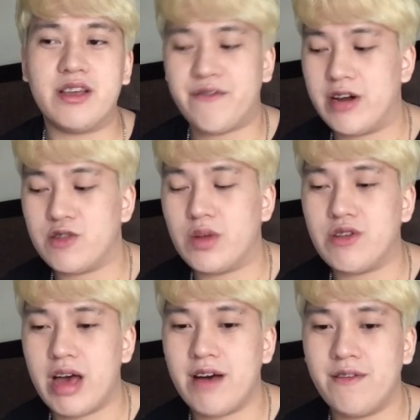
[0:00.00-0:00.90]
different when
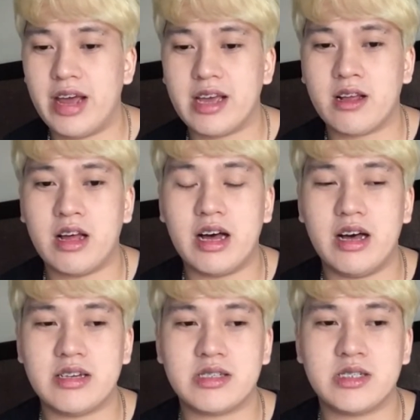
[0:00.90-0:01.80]
you have like
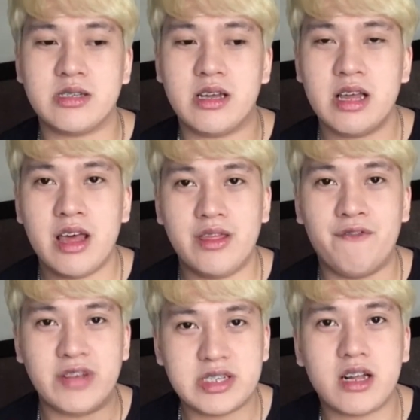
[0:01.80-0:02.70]
uh, the
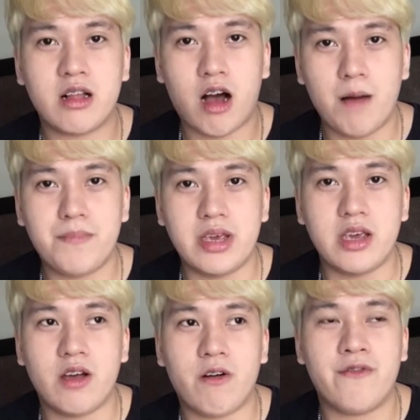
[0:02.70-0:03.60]
physical
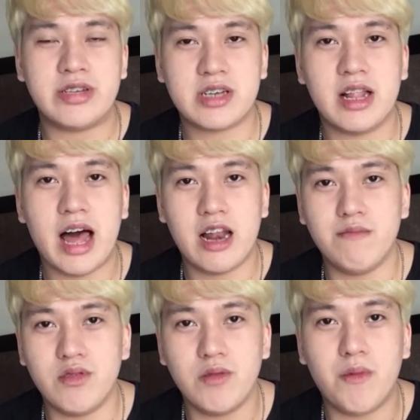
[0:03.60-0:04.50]
copy or physical
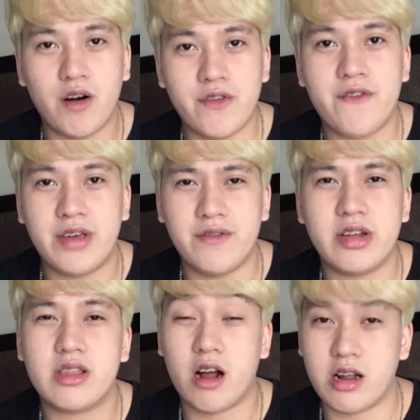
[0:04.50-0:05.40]
album of your
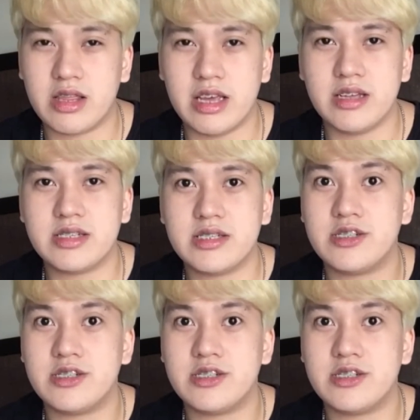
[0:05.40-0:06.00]
favorite artist.